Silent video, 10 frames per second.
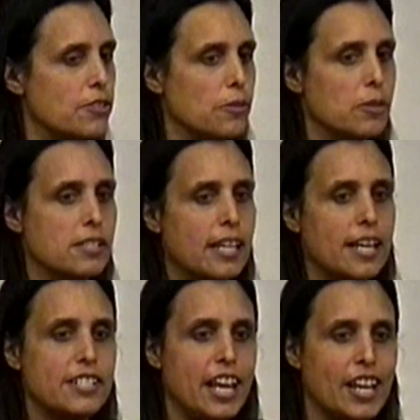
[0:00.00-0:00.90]
those students.
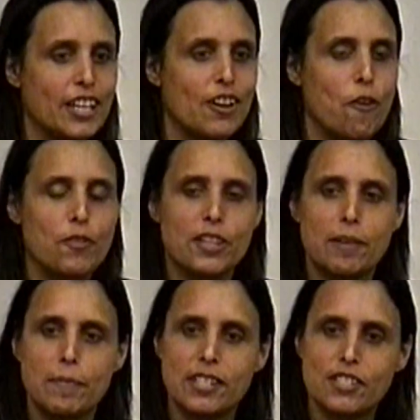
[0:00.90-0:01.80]
They had taken over
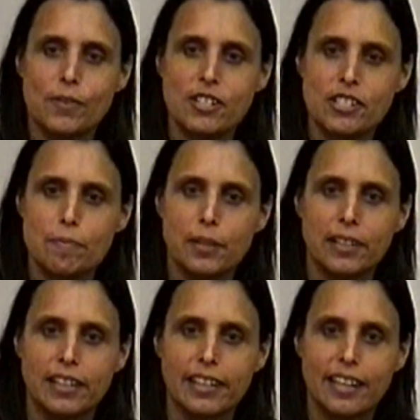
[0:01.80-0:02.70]
the administration
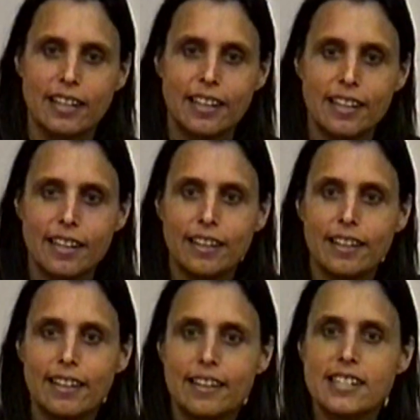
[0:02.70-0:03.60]
building again.
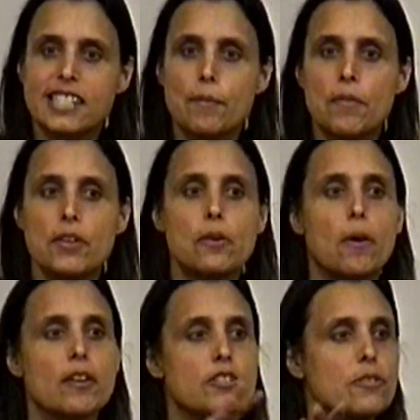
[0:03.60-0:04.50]
Now, some of
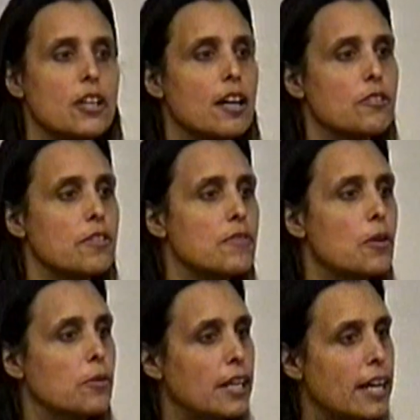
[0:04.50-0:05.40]
you are too young to
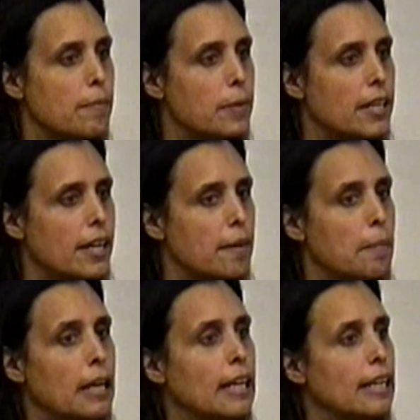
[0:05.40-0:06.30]
have known that, but
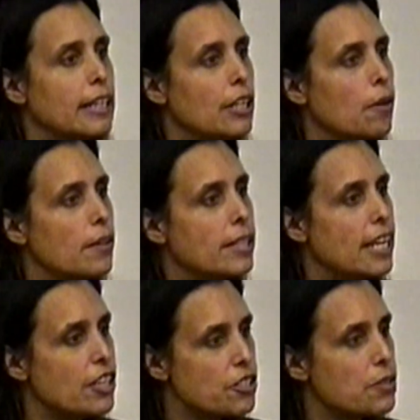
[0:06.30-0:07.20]
um, you know
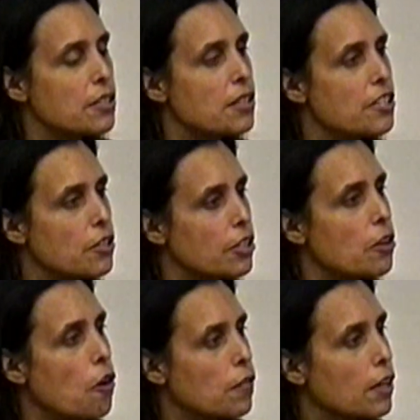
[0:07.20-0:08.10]
the issue that they took
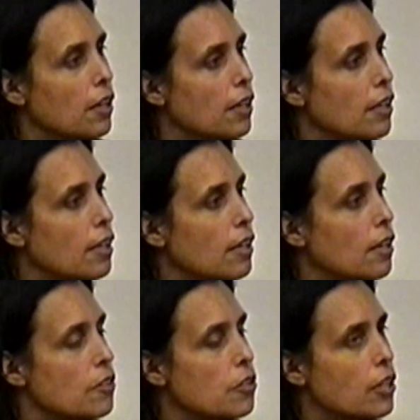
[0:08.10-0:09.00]
it over,
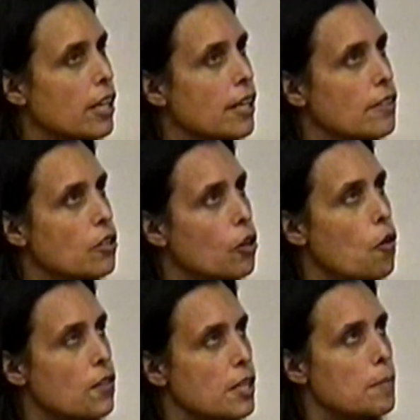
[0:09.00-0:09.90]
took took
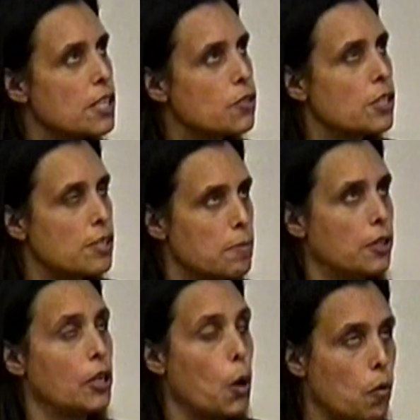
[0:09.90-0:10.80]
over the administration
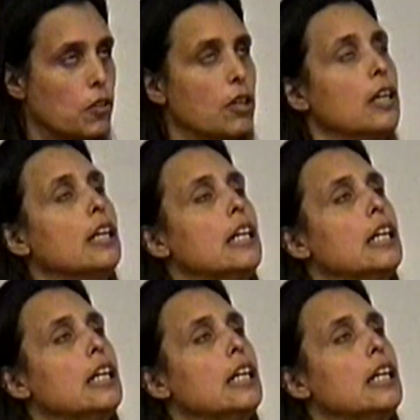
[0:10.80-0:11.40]
building over,